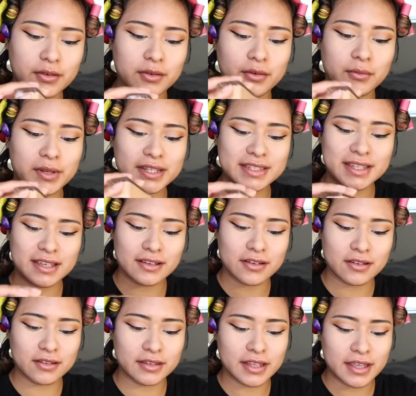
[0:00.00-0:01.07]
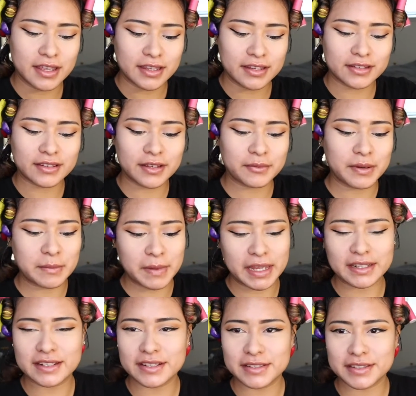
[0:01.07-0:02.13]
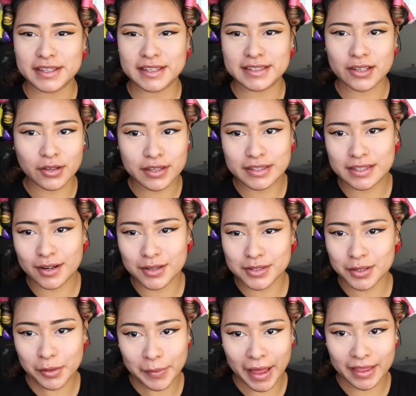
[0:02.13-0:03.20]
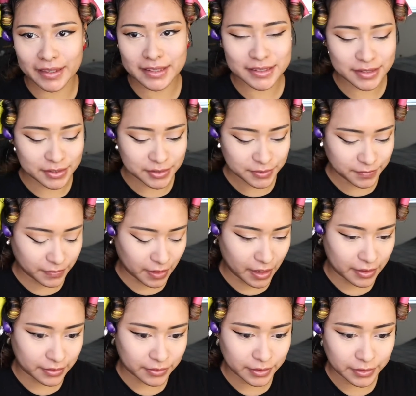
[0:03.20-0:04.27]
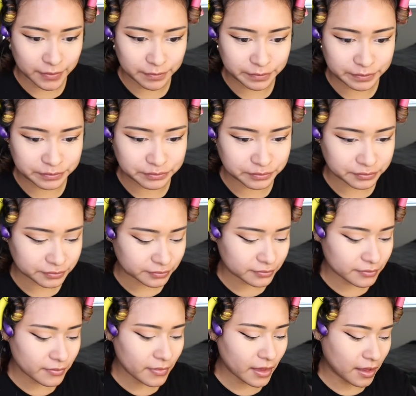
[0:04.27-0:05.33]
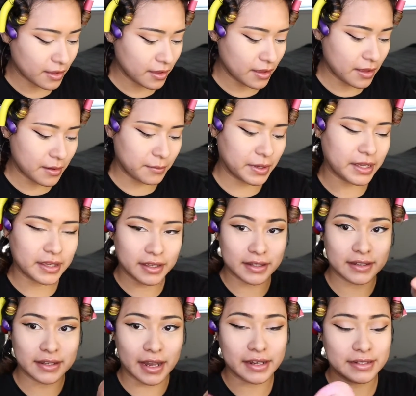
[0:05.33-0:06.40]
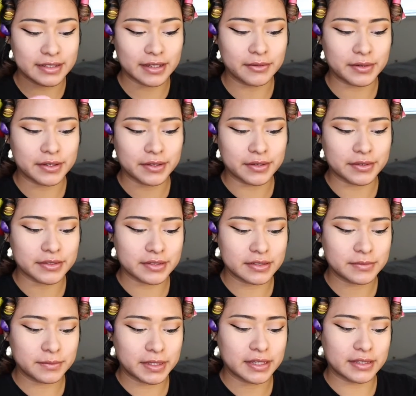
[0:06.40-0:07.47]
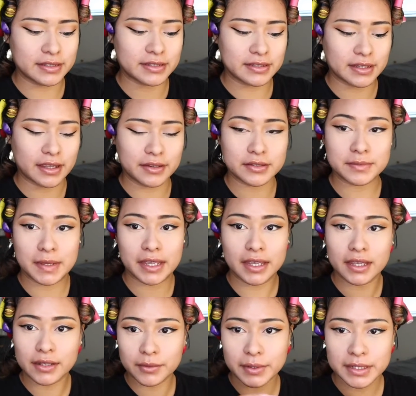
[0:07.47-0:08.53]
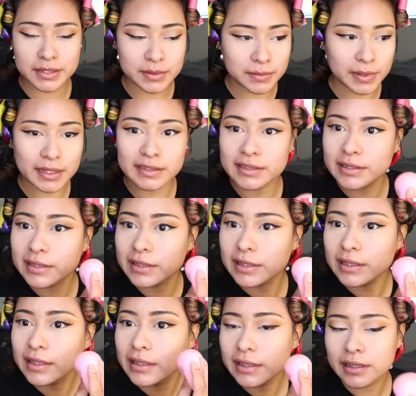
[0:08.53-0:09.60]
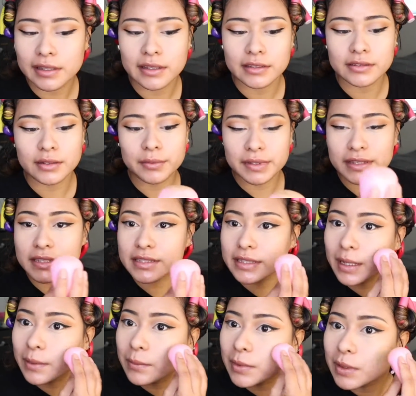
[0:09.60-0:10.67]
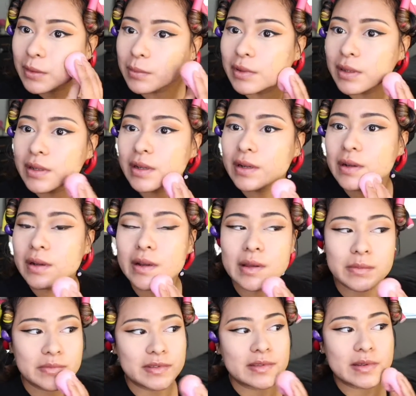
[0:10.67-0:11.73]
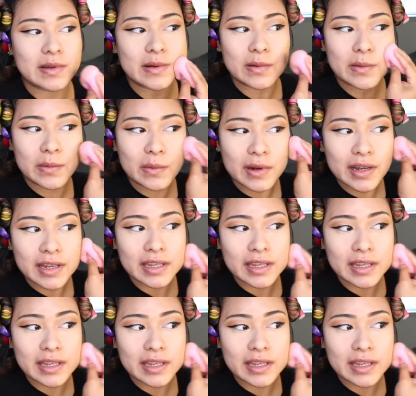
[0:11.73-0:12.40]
what is that called? You know, like when a painter uses it. Is it also a palette too? I don't know. But I need to get one of those because I use my hand way too much. So with this damp beauty blender, I'm just gonna work